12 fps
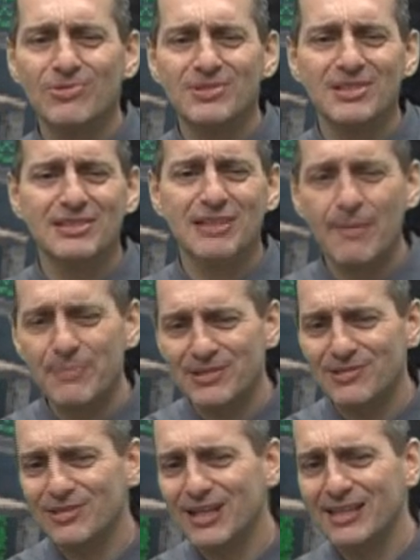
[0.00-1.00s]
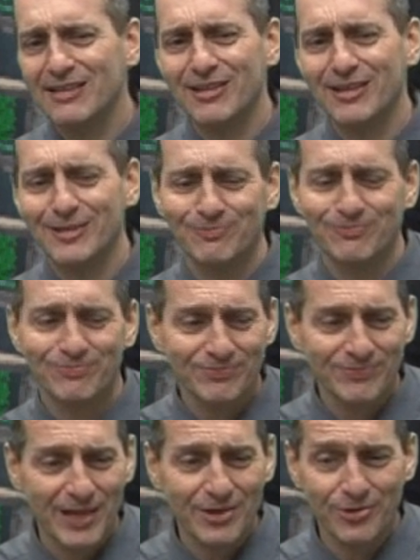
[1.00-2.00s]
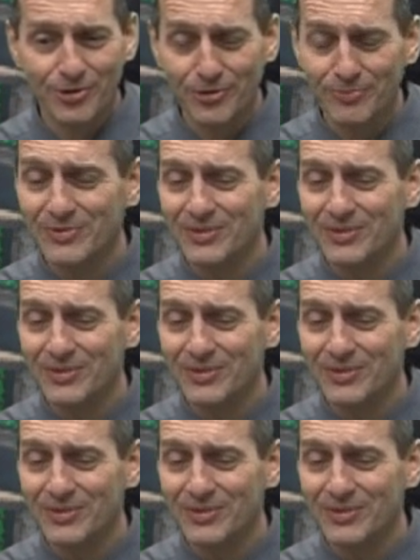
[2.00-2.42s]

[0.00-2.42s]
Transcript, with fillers: these topics are kind of like, I don't know,